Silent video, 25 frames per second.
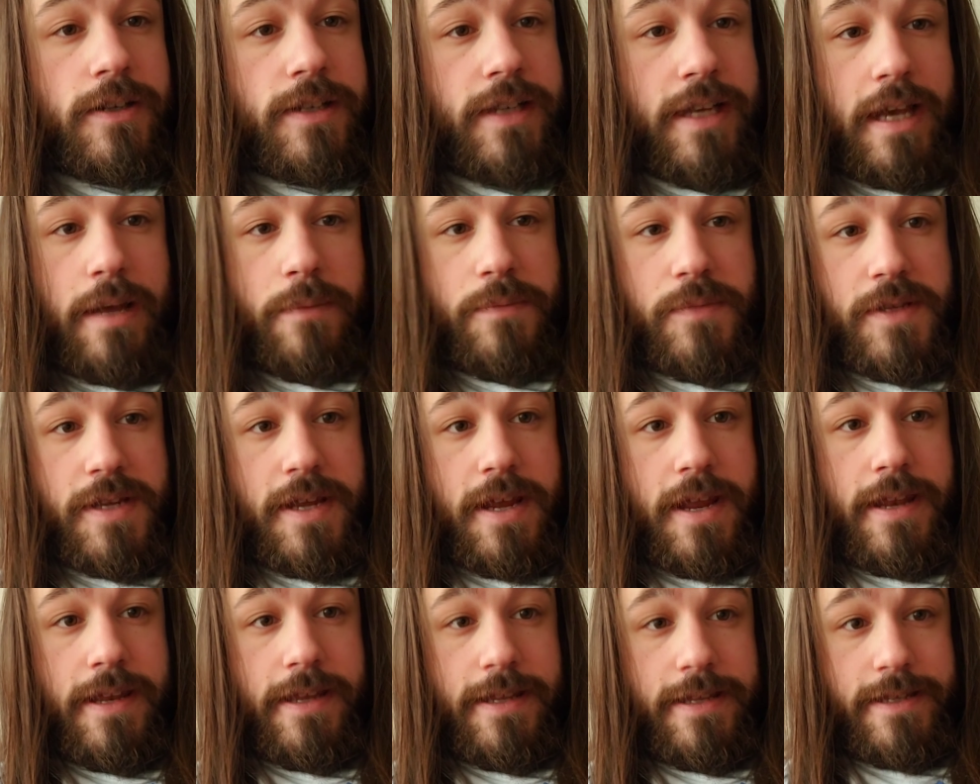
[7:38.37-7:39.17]
Top
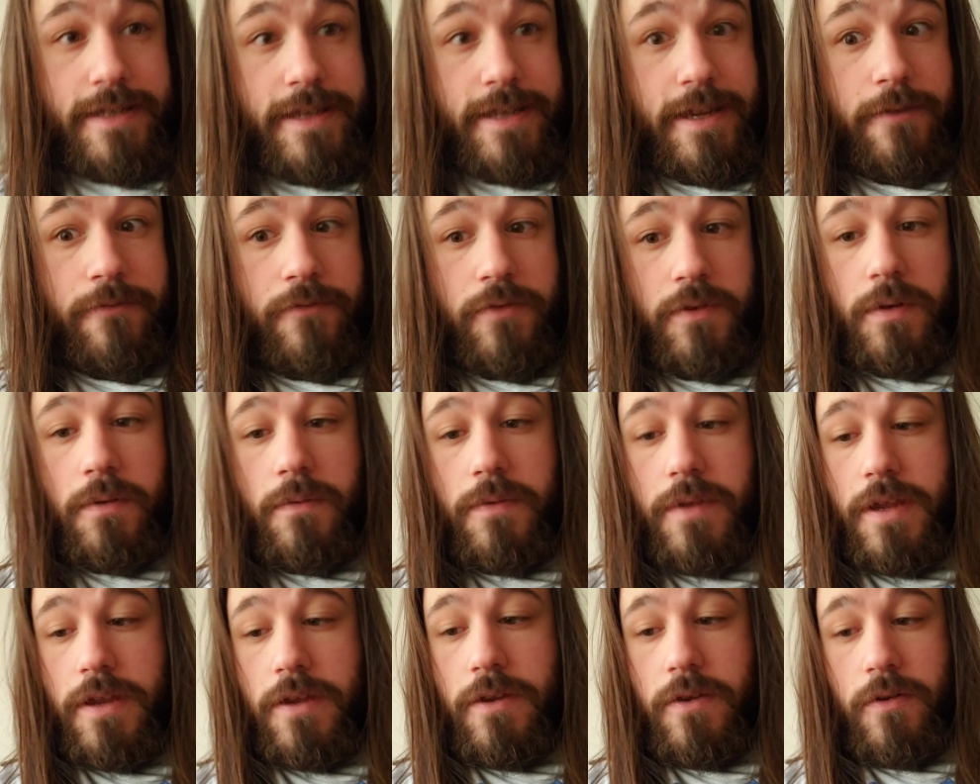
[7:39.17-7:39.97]
10 is a film
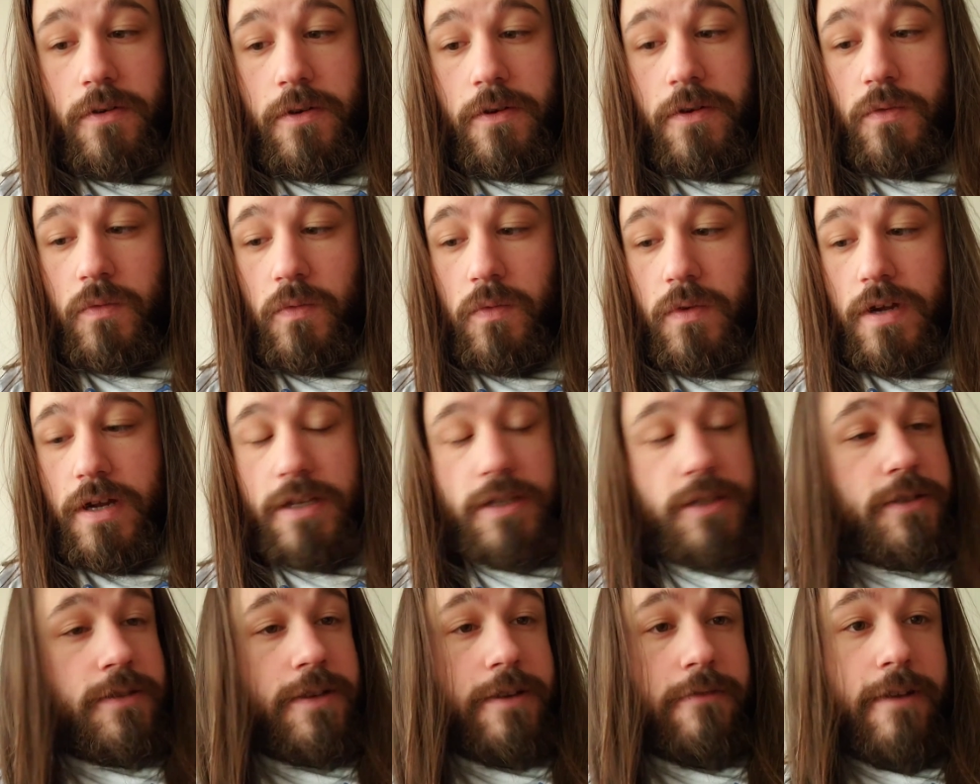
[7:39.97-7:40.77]
that you can
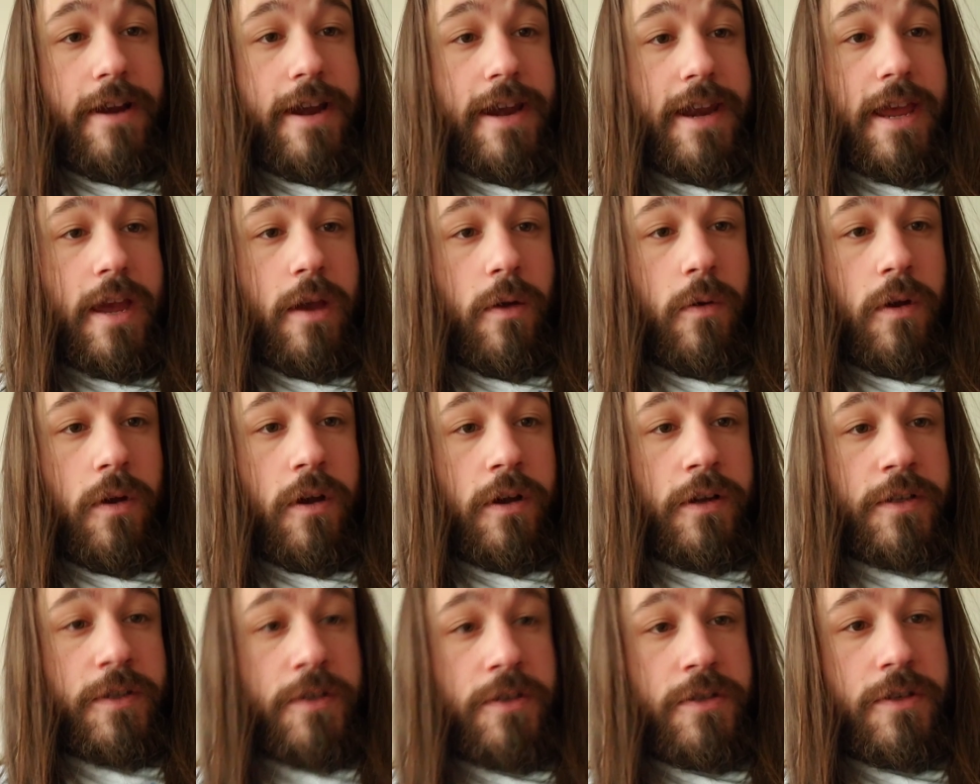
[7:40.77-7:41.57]
watch right now
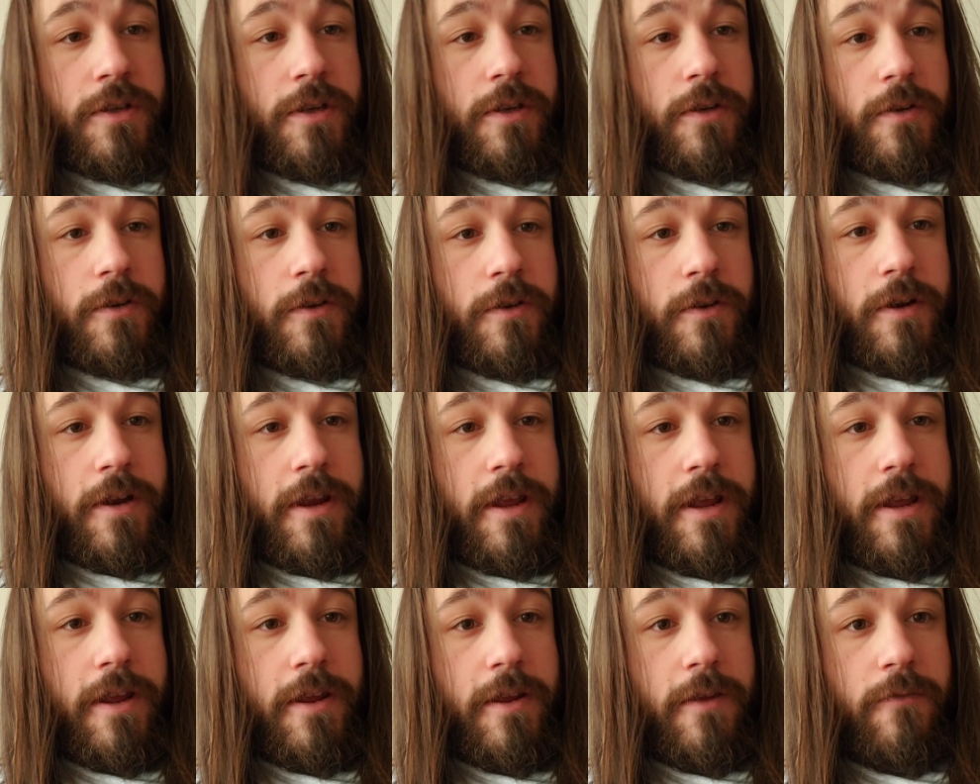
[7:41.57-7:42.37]
on Shudder,
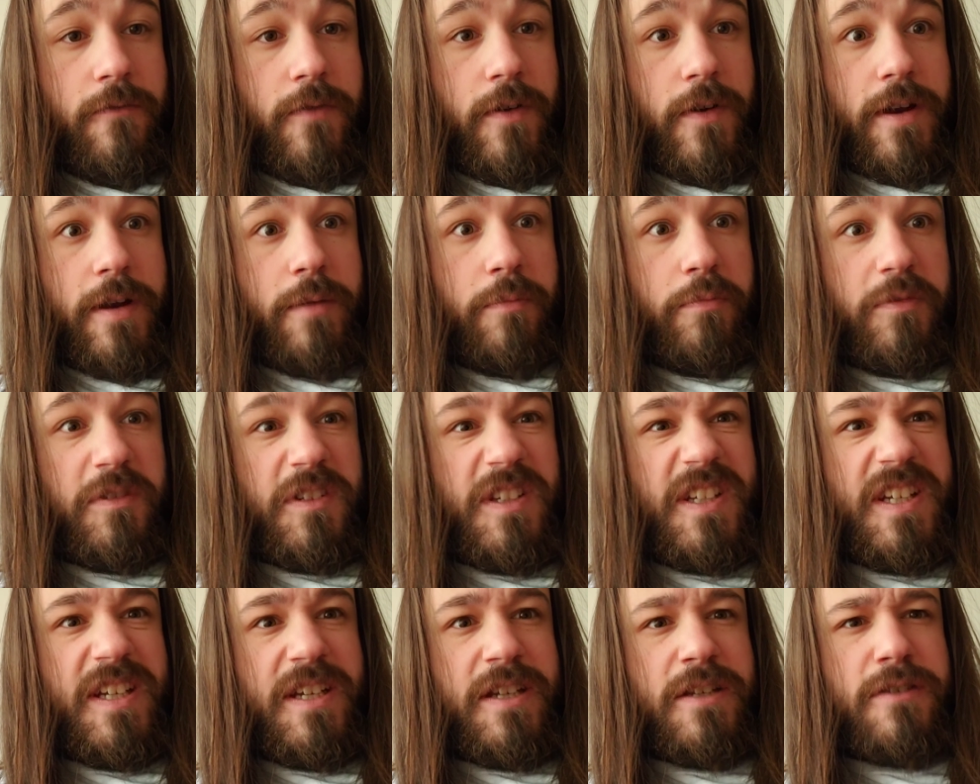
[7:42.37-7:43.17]
a very
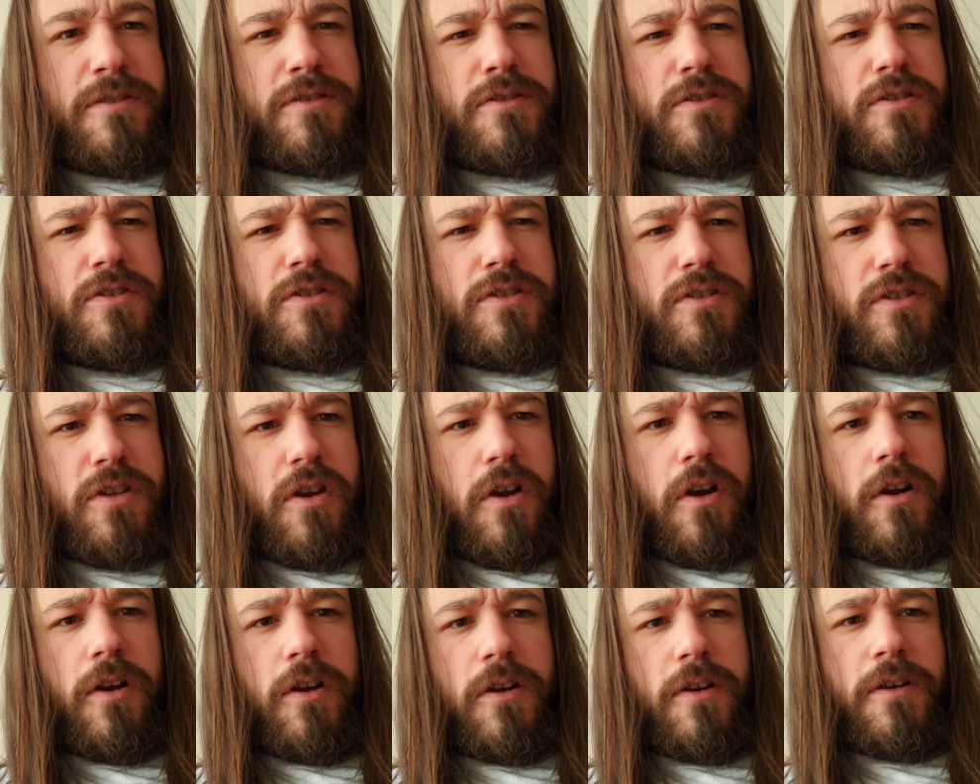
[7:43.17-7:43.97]
bleak,
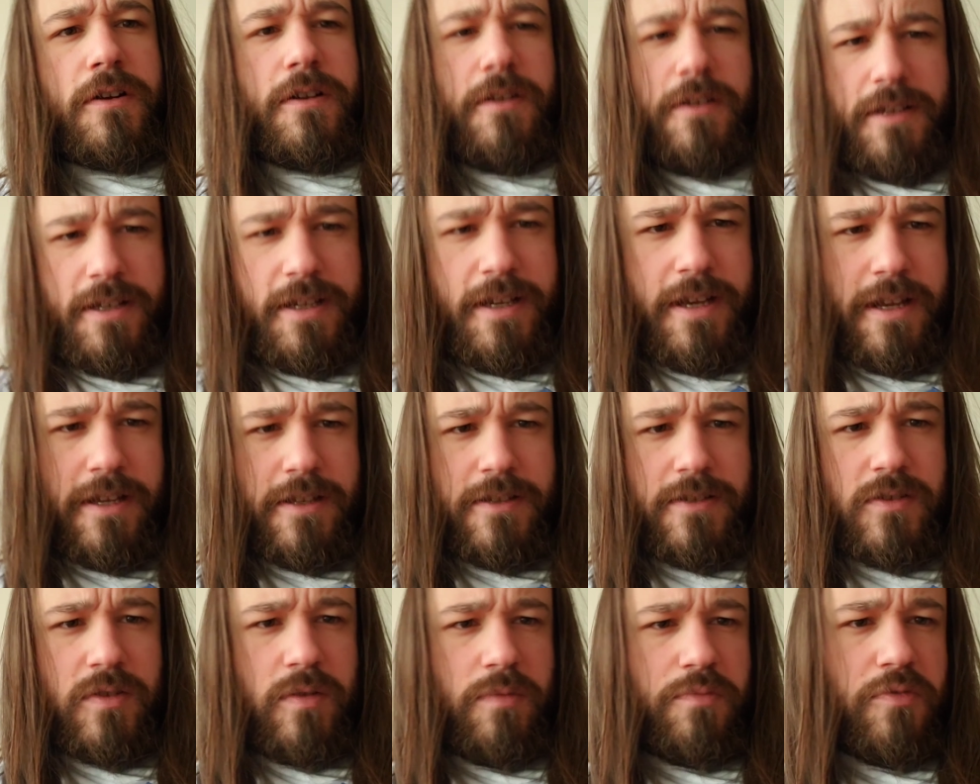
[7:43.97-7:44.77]
dark, kind of
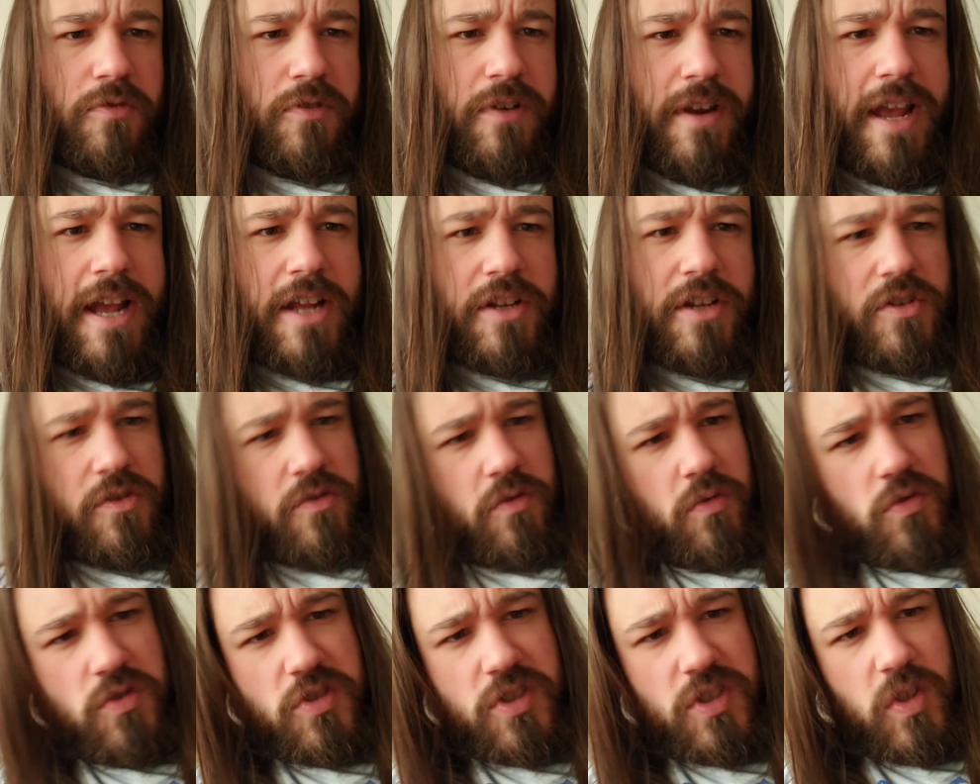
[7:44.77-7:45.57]

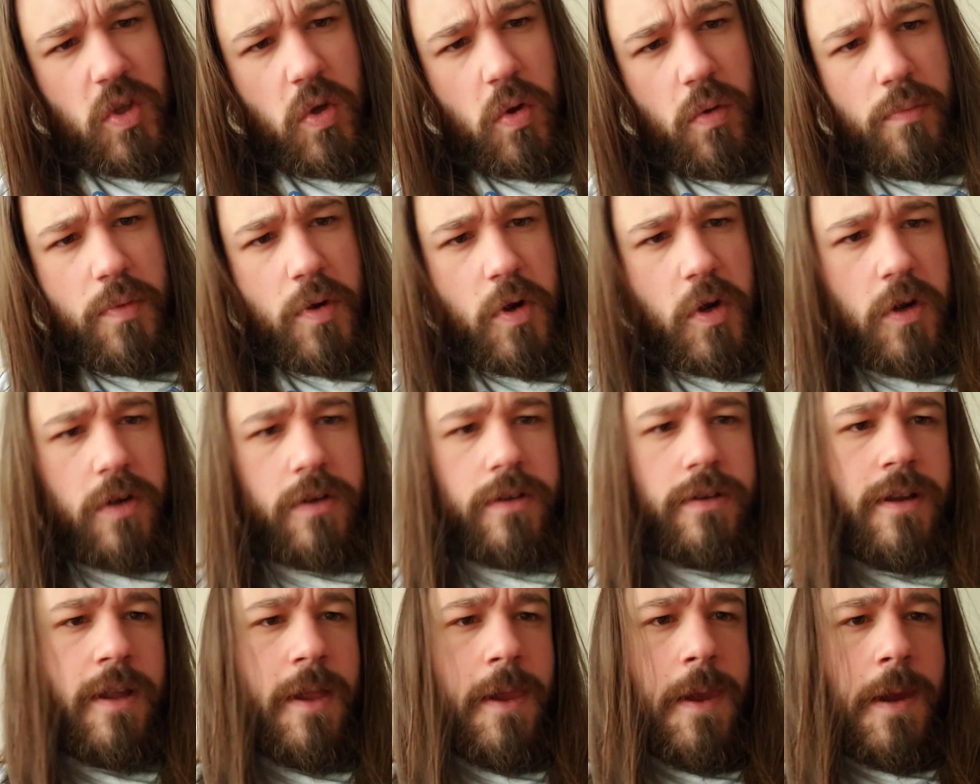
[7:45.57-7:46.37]
supernatural slow
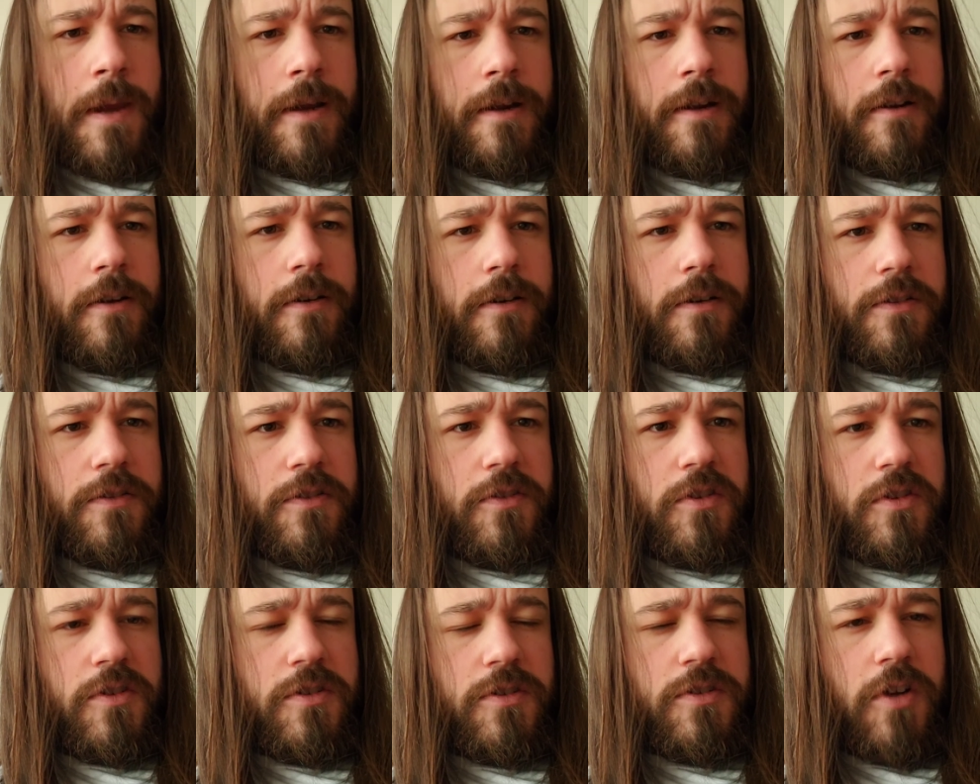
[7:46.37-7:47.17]
burn called
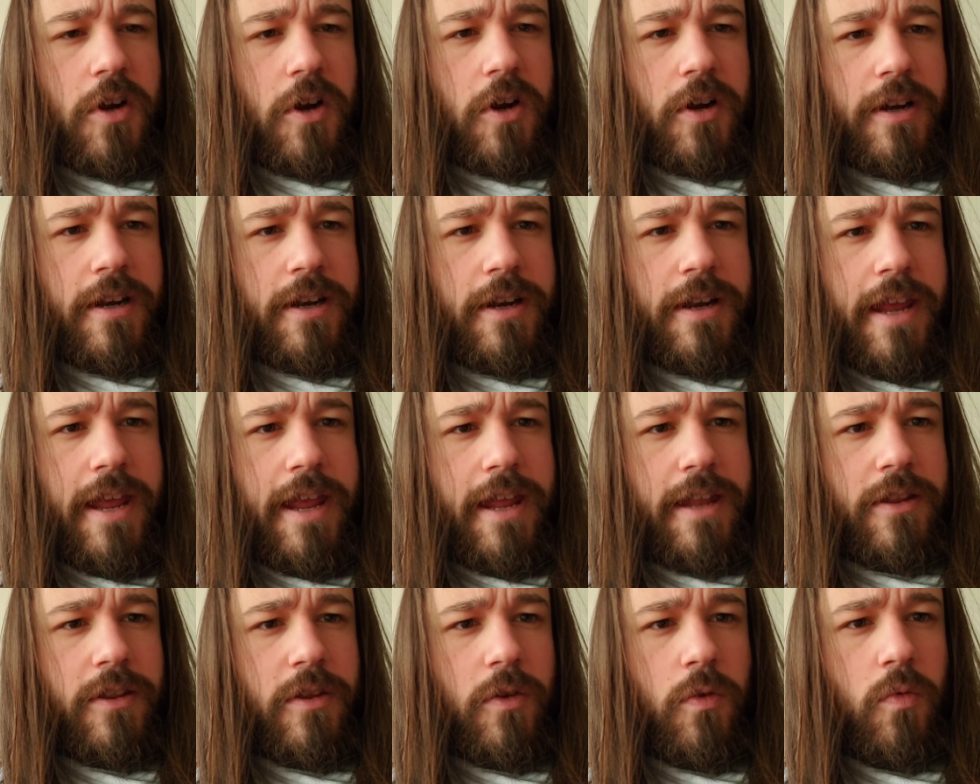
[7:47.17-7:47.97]
The Dark
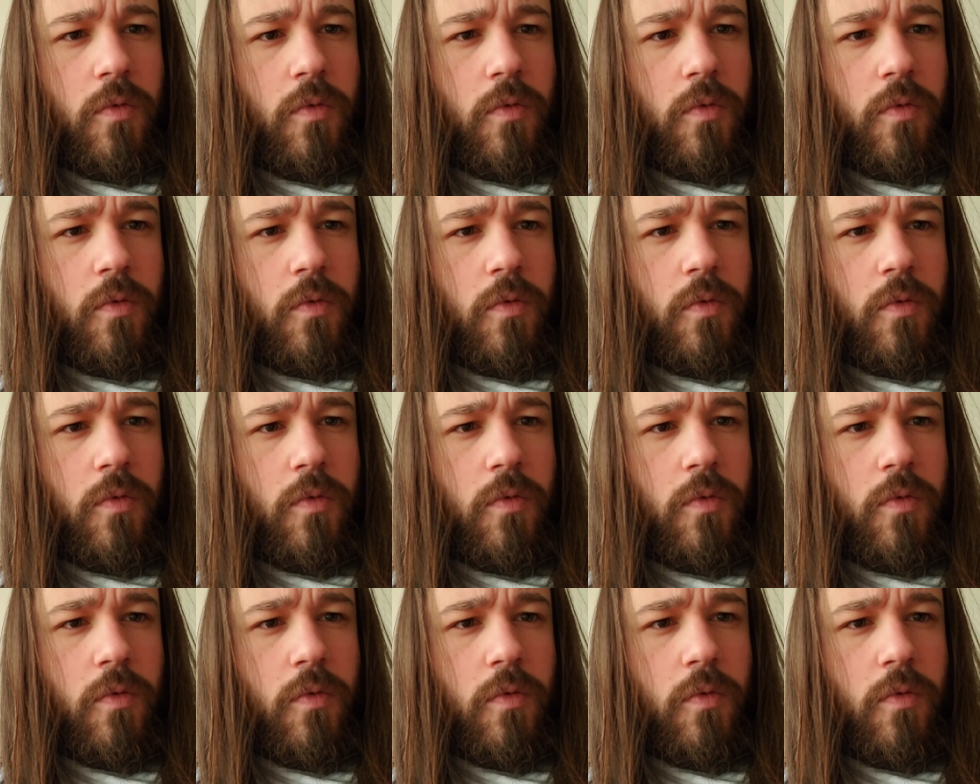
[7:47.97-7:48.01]
and the